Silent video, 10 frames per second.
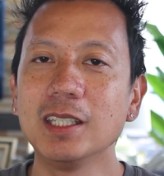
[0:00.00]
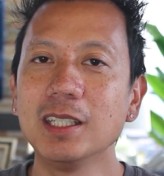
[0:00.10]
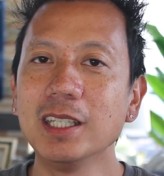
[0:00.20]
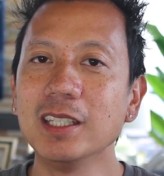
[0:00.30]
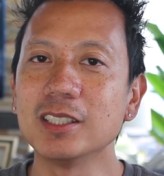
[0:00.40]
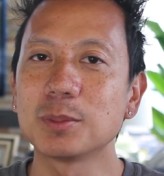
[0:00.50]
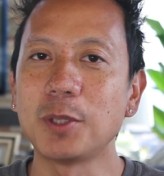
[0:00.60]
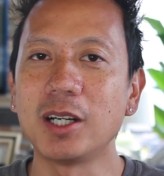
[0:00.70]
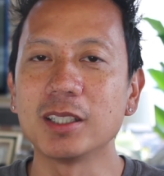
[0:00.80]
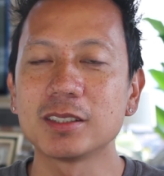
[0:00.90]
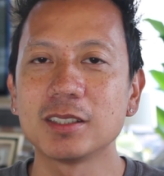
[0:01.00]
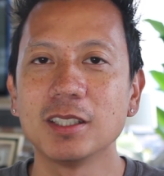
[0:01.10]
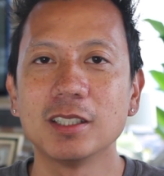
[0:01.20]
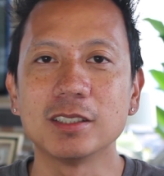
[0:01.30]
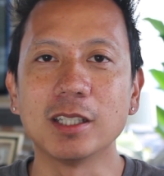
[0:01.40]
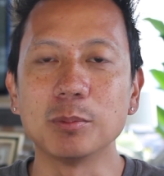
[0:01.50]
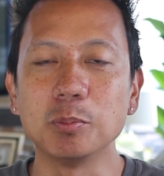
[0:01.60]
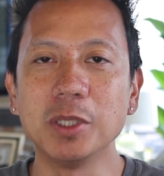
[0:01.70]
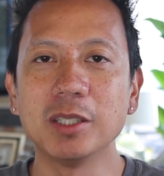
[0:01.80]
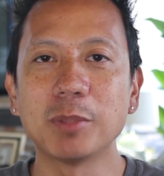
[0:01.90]
eating spots that
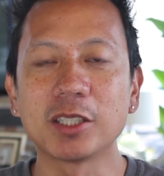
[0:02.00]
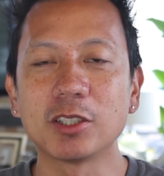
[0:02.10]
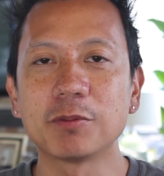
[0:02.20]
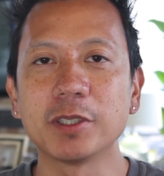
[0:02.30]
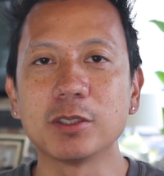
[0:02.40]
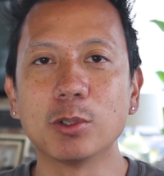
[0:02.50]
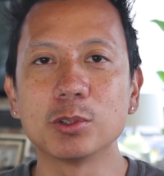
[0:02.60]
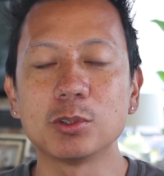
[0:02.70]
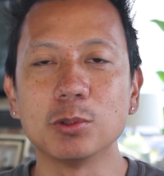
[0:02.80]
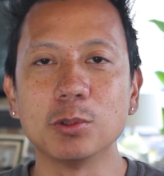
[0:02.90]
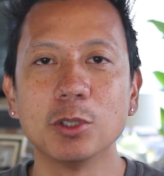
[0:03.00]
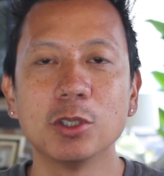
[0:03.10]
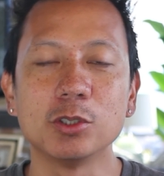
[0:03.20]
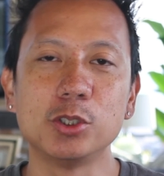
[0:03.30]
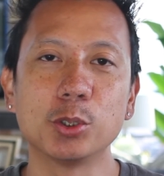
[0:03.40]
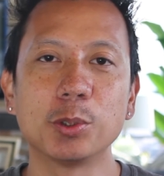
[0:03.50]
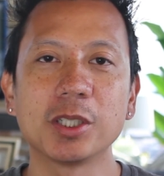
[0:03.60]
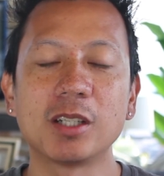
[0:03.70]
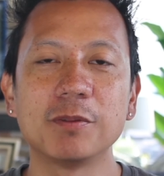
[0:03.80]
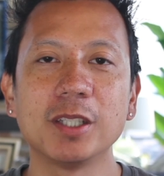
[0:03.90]
me and my girlfriend goes to
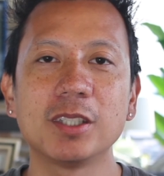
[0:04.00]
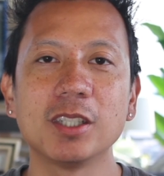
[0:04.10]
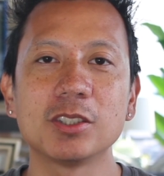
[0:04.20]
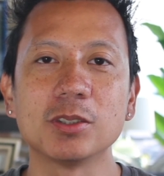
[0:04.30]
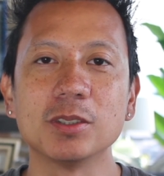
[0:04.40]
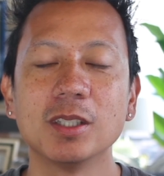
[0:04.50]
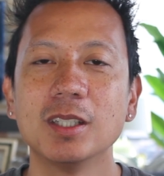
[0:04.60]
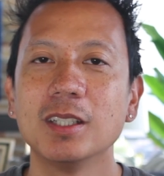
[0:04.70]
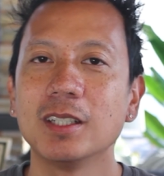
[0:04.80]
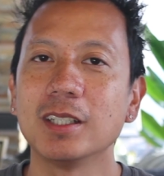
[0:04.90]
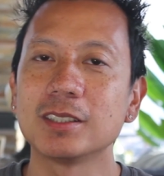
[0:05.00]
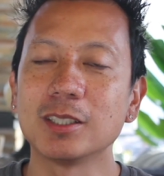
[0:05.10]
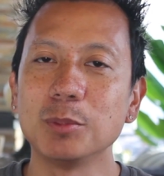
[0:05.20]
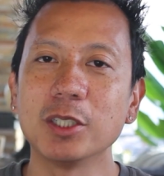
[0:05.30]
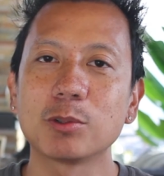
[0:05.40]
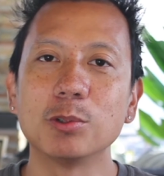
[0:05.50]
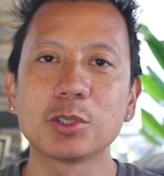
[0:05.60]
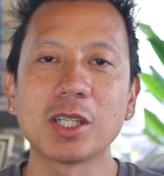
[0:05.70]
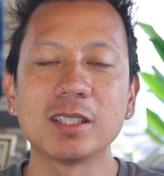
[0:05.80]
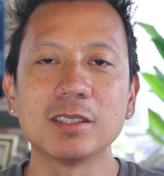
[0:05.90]
during our vacation. It's going to be a cool
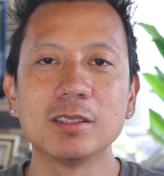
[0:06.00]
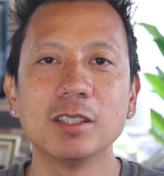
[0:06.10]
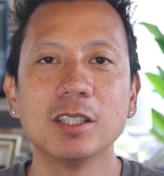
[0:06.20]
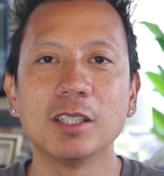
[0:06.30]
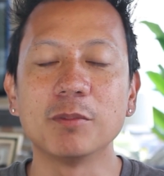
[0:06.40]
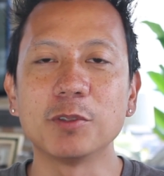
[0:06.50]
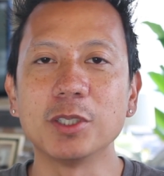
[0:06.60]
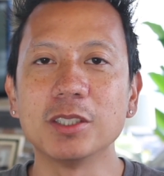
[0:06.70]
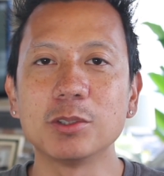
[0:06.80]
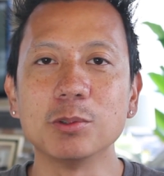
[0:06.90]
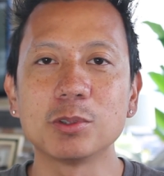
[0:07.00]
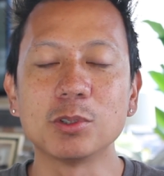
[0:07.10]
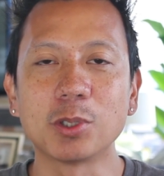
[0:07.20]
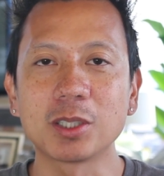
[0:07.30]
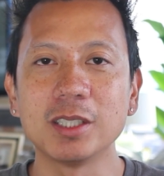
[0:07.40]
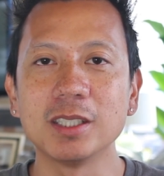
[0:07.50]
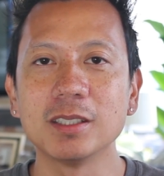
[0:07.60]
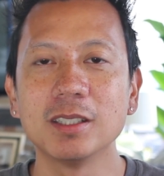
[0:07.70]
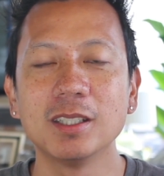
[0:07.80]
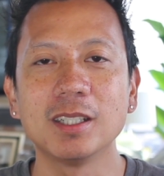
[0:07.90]
channel. If you're into
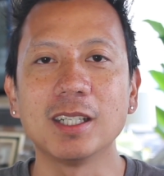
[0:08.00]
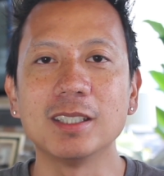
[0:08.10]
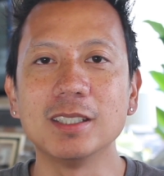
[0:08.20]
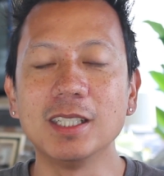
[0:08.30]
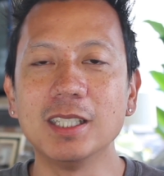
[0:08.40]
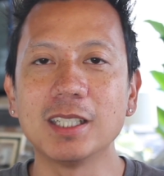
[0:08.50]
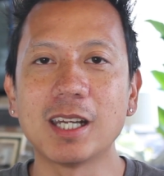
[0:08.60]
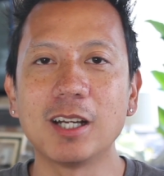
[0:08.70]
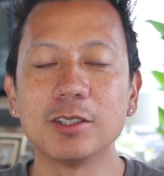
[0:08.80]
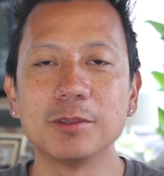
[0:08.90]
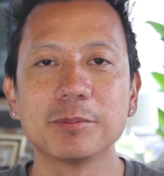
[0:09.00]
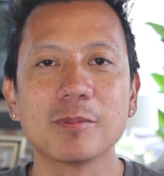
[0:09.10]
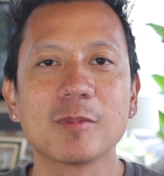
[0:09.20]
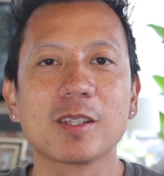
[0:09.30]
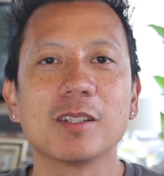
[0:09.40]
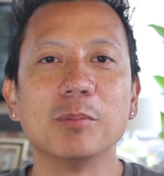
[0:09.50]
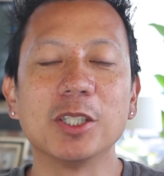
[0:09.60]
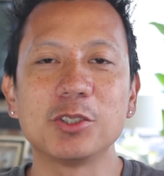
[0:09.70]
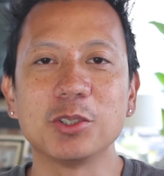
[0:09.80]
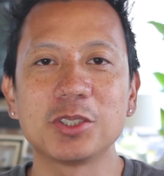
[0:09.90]
snorkeling and eating out,
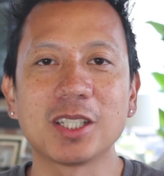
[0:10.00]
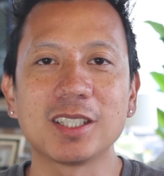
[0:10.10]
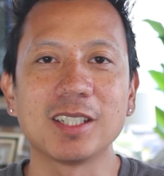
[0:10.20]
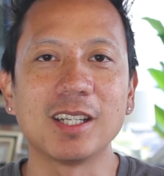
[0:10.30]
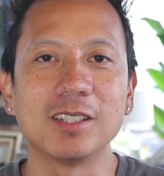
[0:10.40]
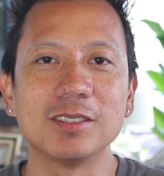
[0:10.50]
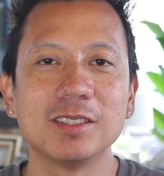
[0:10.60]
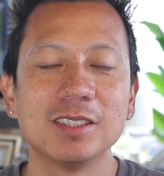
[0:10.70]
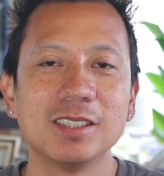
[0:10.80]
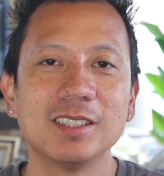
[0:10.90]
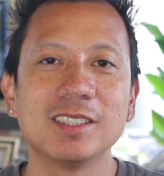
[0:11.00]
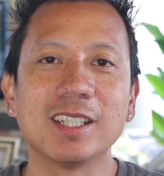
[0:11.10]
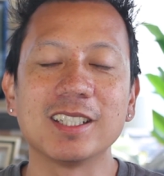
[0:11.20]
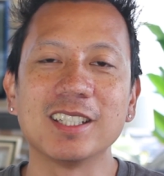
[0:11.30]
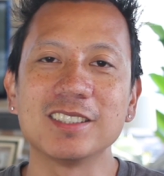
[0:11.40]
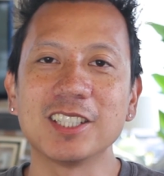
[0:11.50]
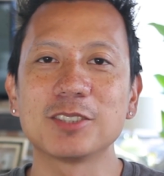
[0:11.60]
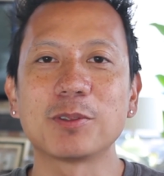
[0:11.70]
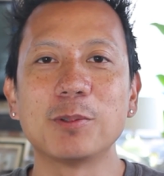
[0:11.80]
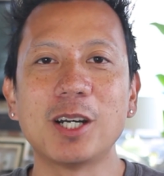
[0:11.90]
make sure you check it out. Again,
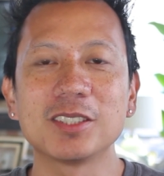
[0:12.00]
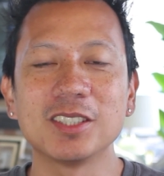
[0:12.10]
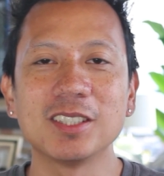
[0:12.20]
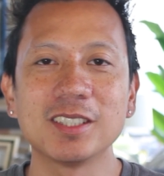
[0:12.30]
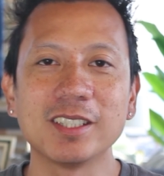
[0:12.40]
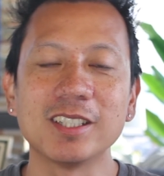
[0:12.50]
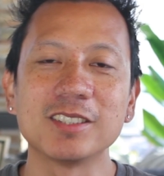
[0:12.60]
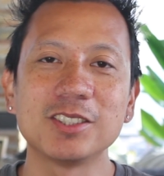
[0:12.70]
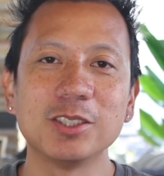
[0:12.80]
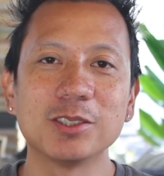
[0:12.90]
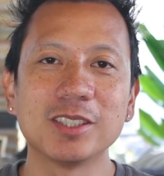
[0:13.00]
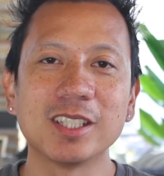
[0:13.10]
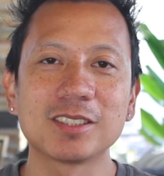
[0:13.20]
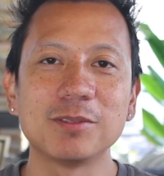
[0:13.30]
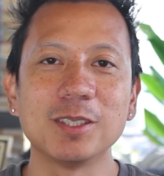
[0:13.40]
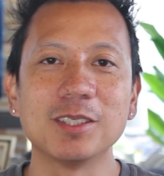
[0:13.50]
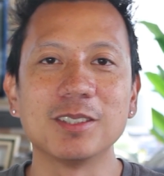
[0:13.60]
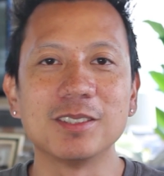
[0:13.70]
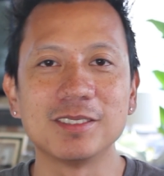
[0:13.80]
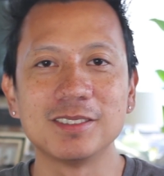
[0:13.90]
thanks for watching, and I'll see you in the next video.